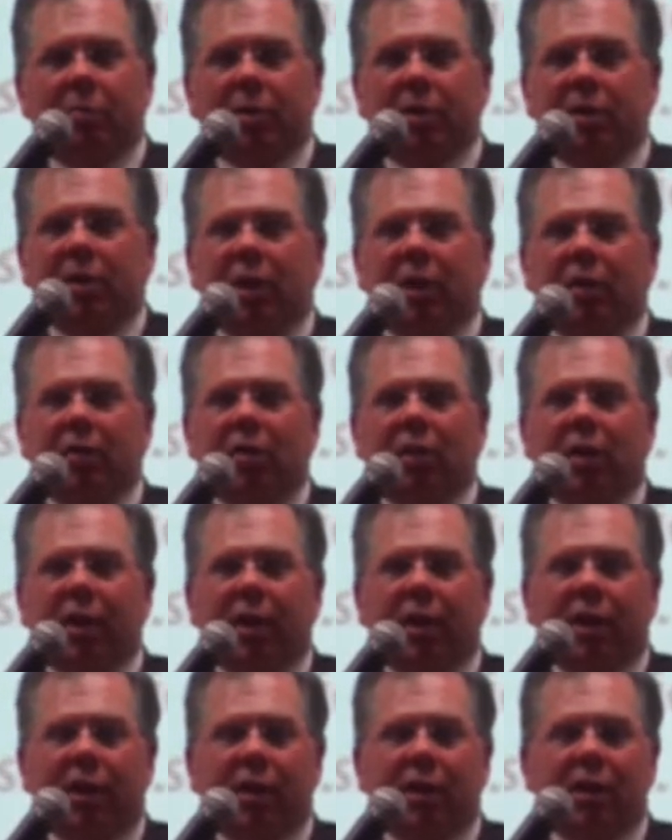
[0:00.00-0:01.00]
but Carol
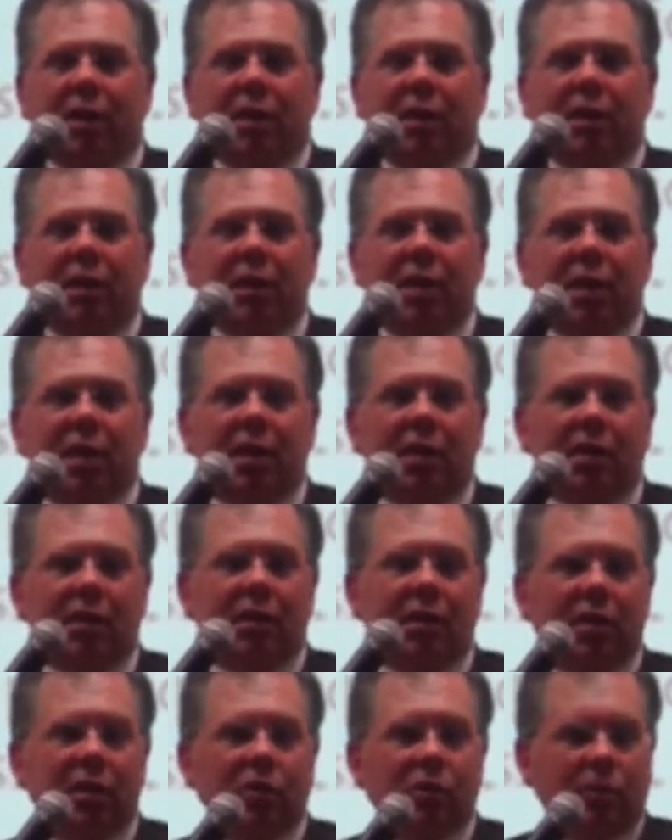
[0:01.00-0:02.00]
Anne
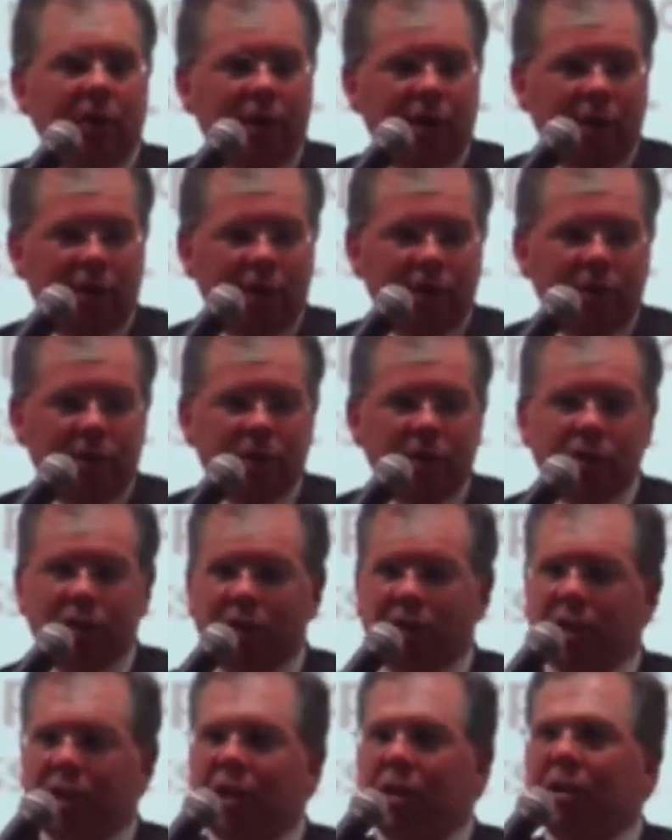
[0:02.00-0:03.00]
needed the adrenaline,
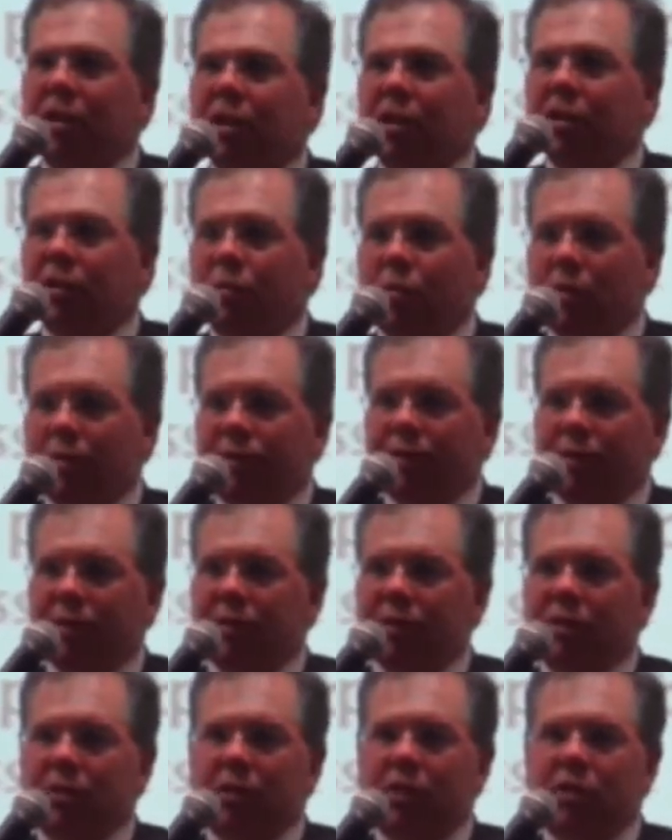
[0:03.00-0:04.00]
she needed the
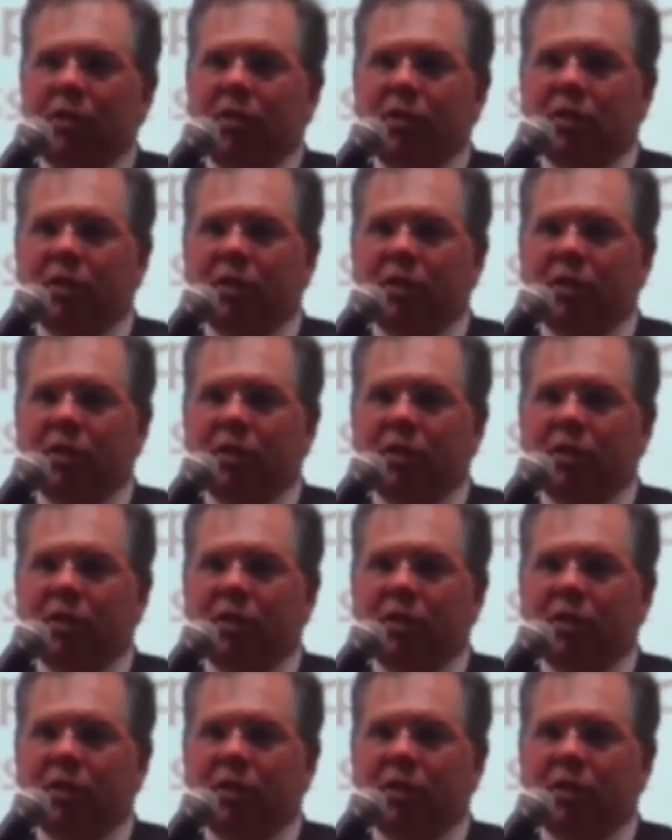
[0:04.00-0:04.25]
endorphins,